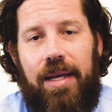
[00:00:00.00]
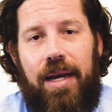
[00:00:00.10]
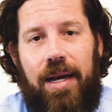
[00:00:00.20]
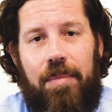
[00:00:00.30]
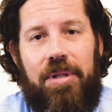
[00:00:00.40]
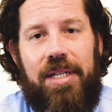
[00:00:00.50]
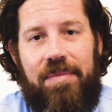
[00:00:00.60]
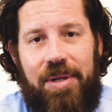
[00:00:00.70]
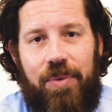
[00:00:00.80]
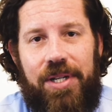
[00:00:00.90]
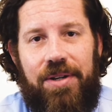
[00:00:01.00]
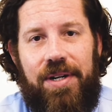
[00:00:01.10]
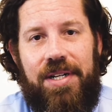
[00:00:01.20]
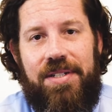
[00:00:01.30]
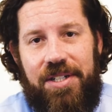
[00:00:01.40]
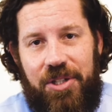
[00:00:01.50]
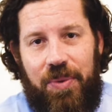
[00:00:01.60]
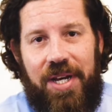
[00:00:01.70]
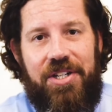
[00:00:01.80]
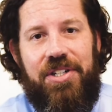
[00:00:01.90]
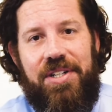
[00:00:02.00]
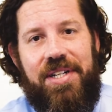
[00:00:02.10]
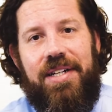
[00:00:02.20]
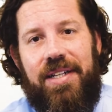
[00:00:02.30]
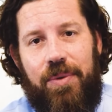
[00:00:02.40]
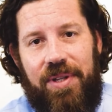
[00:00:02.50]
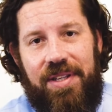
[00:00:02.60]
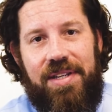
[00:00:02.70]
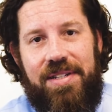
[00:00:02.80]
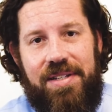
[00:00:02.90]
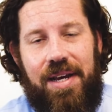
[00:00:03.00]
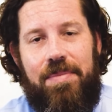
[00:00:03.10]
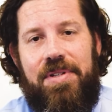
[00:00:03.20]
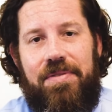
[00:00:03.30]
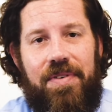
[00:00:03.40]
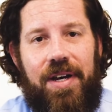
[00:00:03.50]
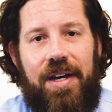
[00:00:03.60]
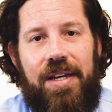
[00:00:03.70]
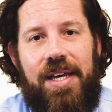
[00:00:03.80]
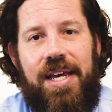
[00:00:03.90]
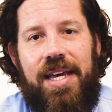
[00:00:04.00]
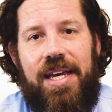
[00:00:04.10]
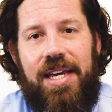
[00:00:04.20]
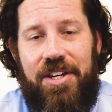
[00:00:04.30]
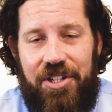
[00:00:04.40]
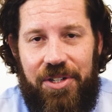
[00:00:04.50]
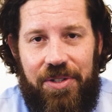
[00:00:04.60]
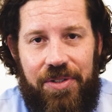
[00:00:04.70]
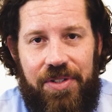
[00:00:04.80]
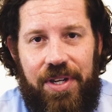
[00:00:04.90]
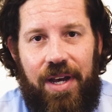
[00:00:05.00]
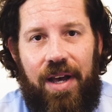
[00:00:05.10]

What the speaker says: believe me, when you're in a situation dealing with these types of issues,